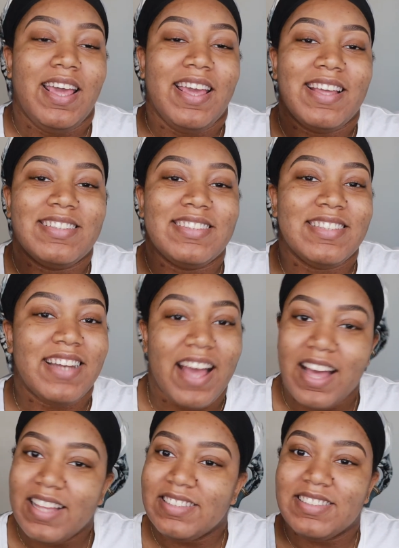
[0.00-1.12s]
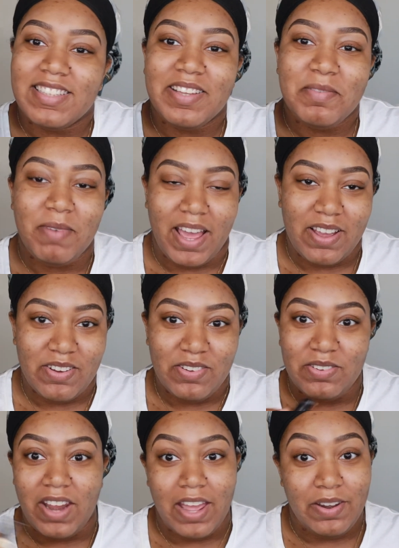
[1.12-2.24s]
It's not black
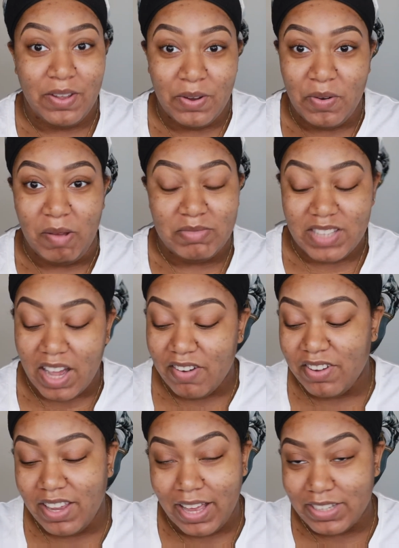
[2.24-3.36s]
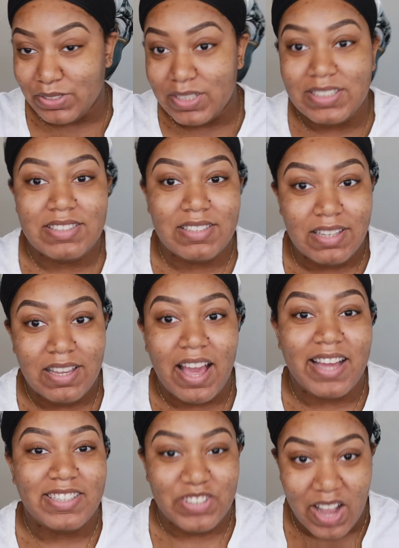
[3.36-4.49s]
owned, I know, I'm sorry. As you can see,
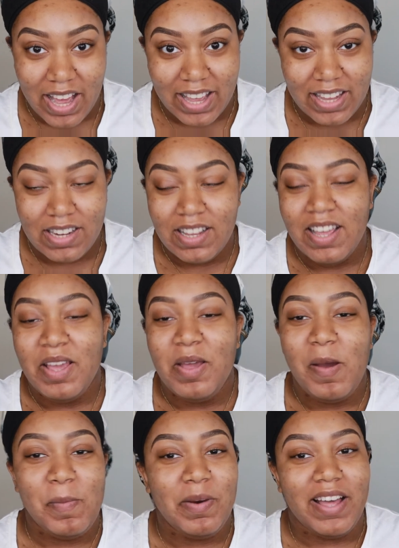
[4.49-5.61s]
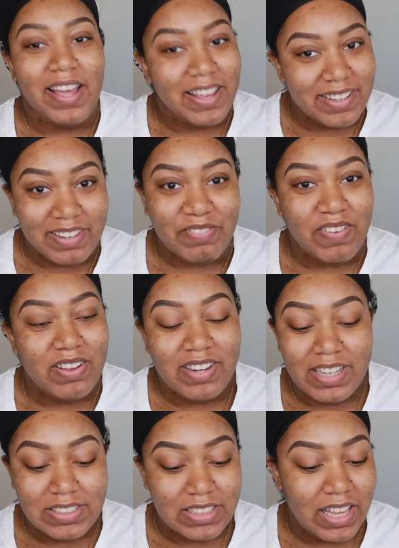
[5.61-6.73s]
I tried, but the
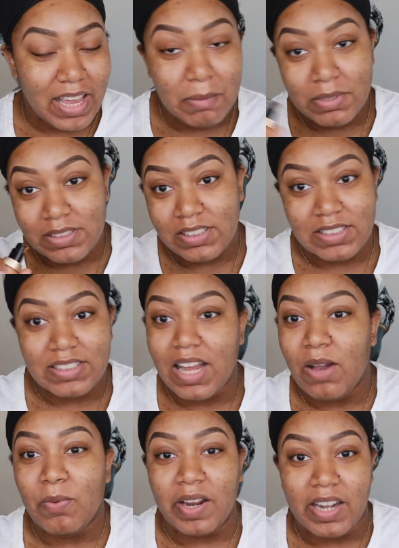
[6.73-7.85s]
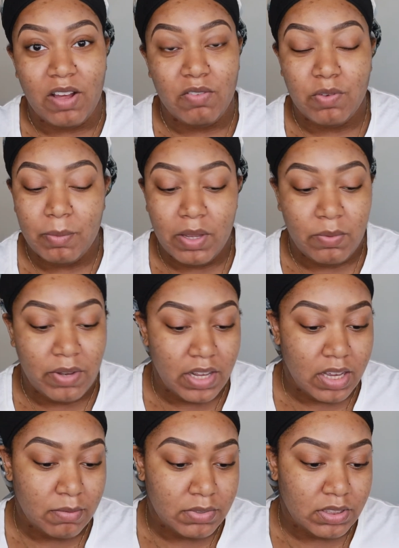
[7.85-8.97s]
foundation game is just not working out for me when it
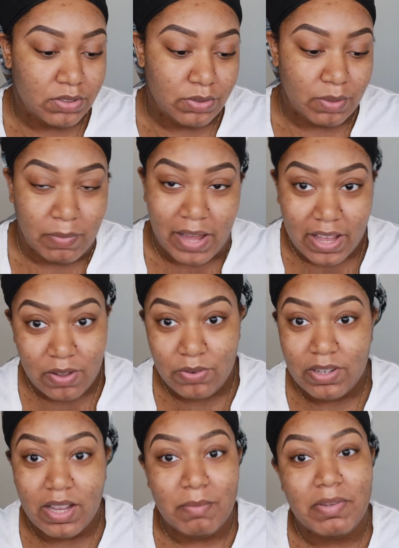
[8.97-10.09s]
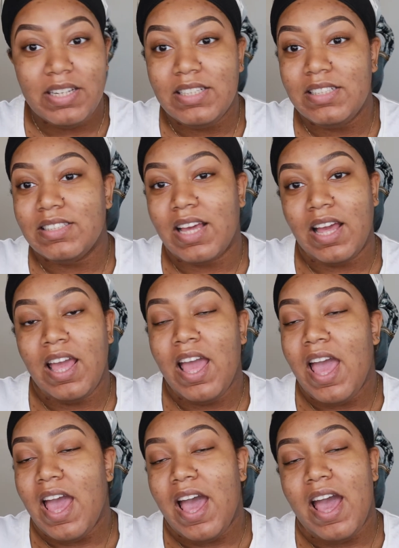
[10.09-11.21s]
comes to the black owned companies.
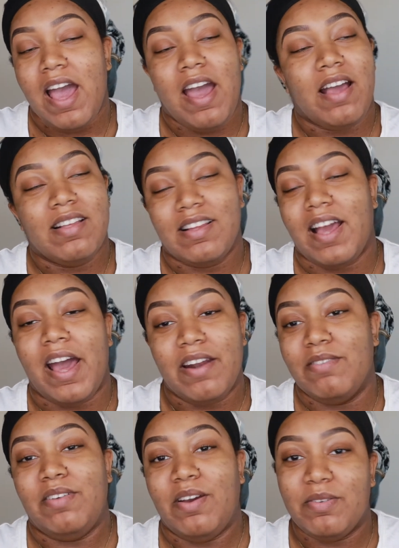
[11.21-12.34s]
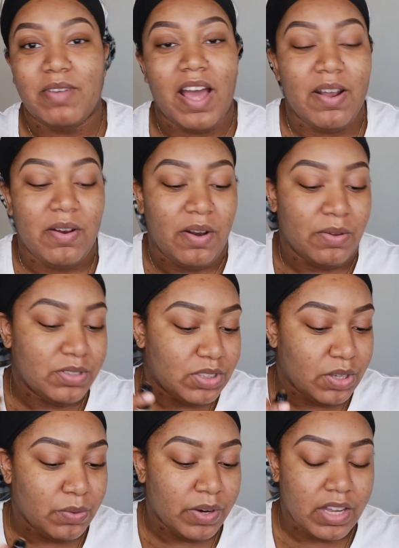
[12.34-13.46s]
I don't know, I don't know.
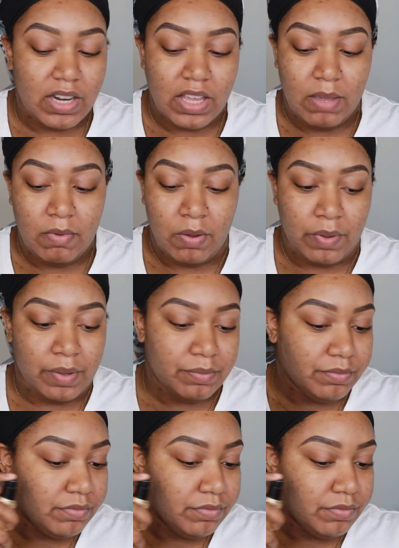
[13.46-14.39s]
So we're gonna keep going.